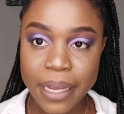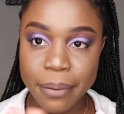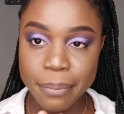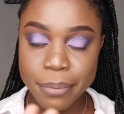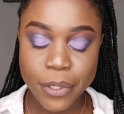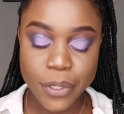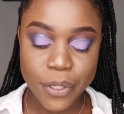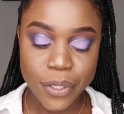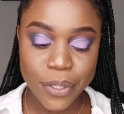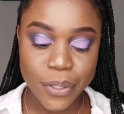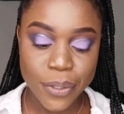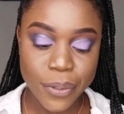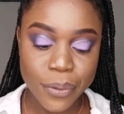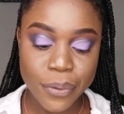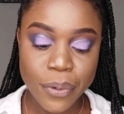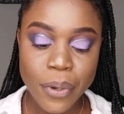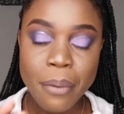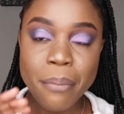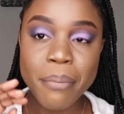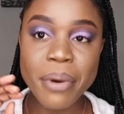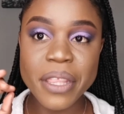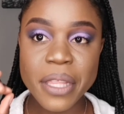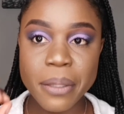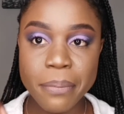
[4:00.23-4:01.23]
up to you.
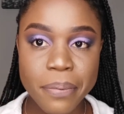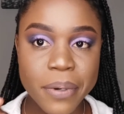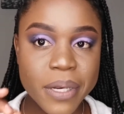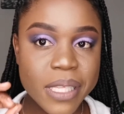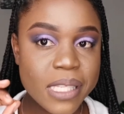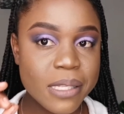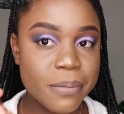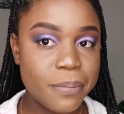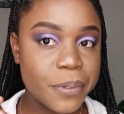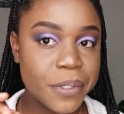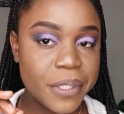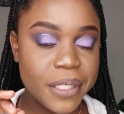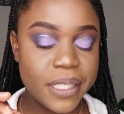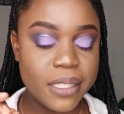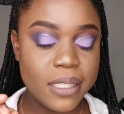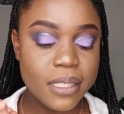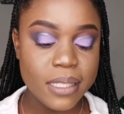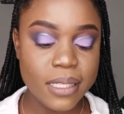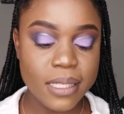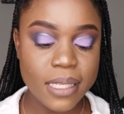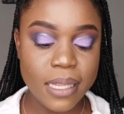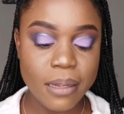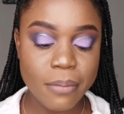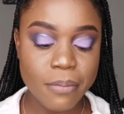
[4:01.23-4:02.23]
But the principle is
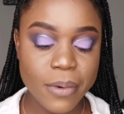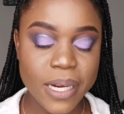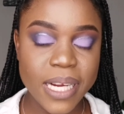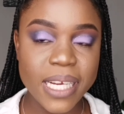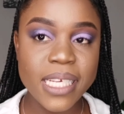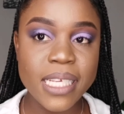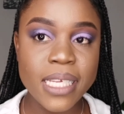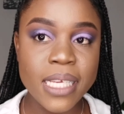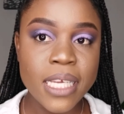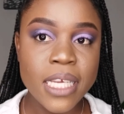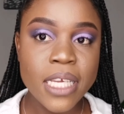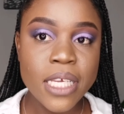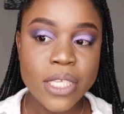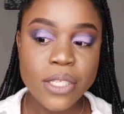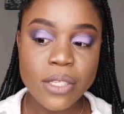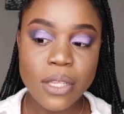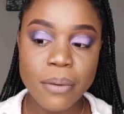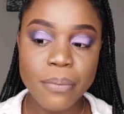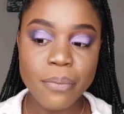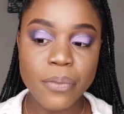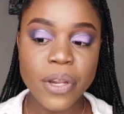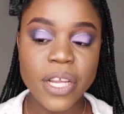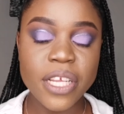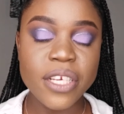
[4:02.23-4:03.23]
the same, right? So
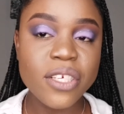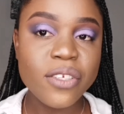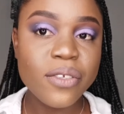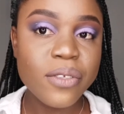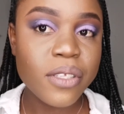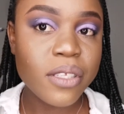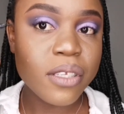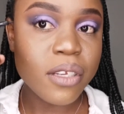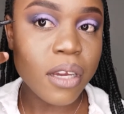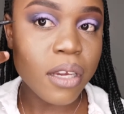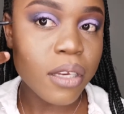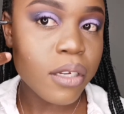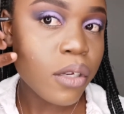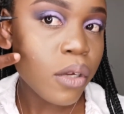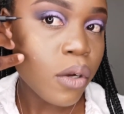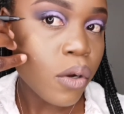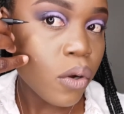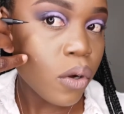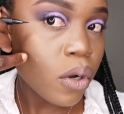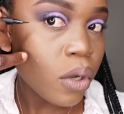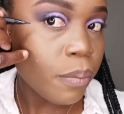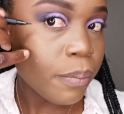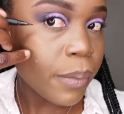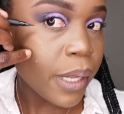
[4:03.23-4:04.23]
I'm going to start
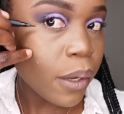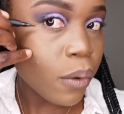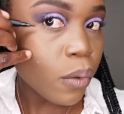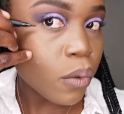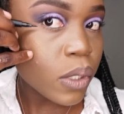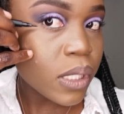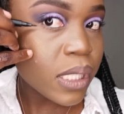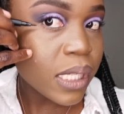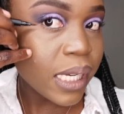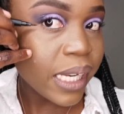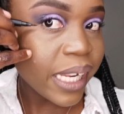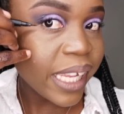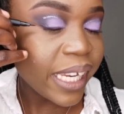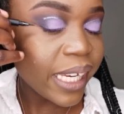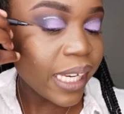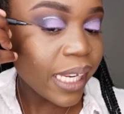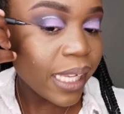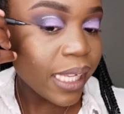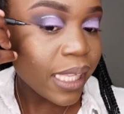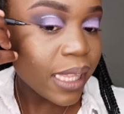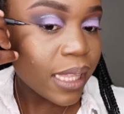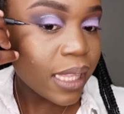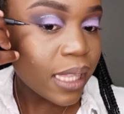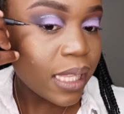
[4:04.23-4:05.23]
on my waterline
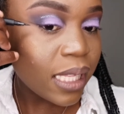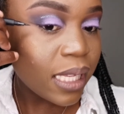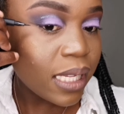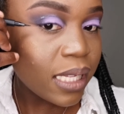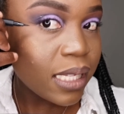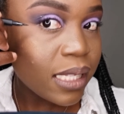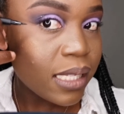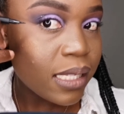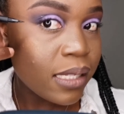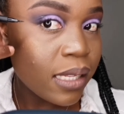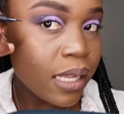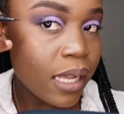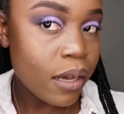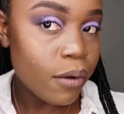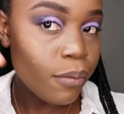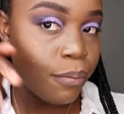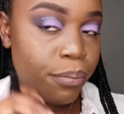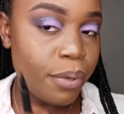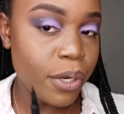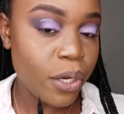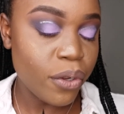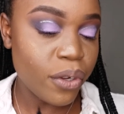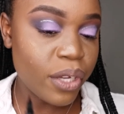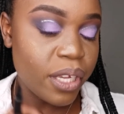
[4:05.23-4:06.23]
like this. I'll
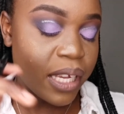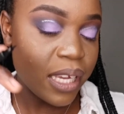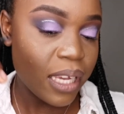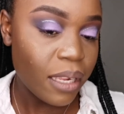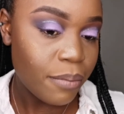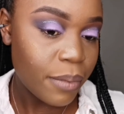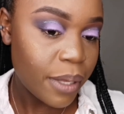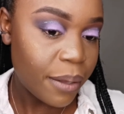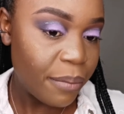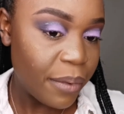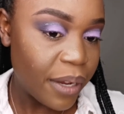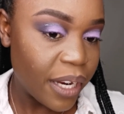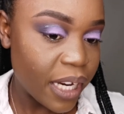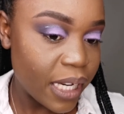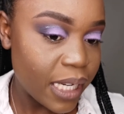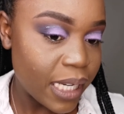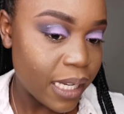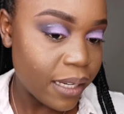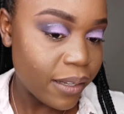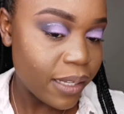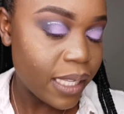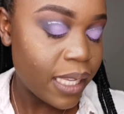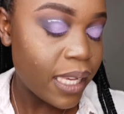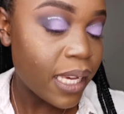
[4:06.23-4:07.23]
be looking at my mirror
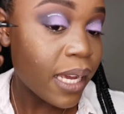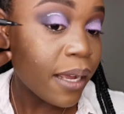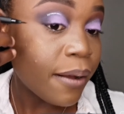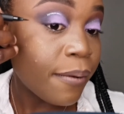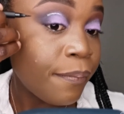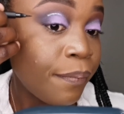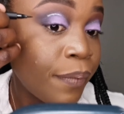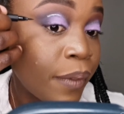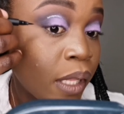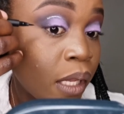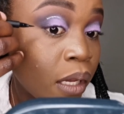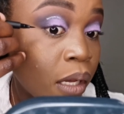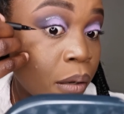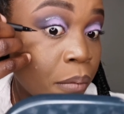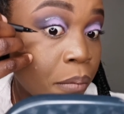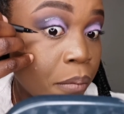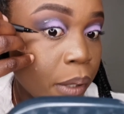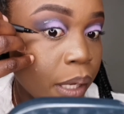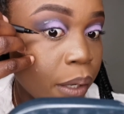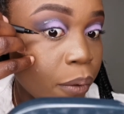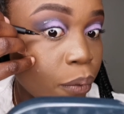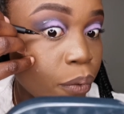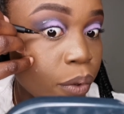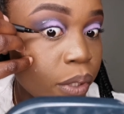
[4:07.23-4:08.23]
down here,
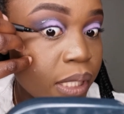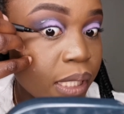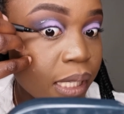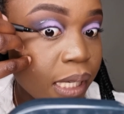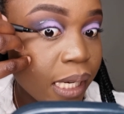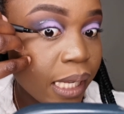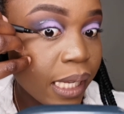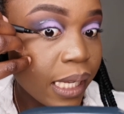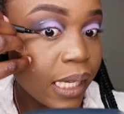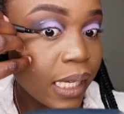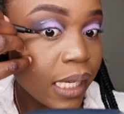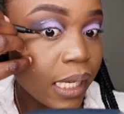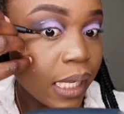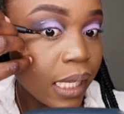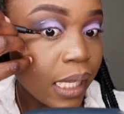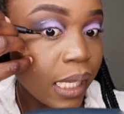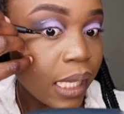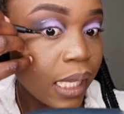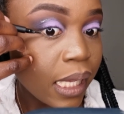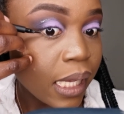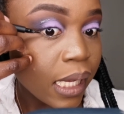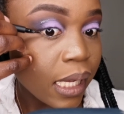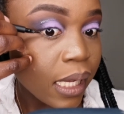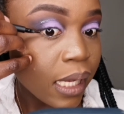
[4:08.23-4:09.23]
my waterline
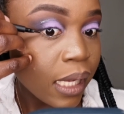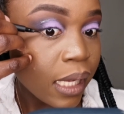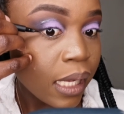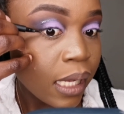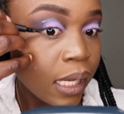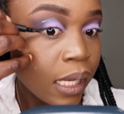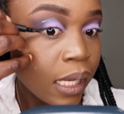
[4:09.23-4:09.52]
here,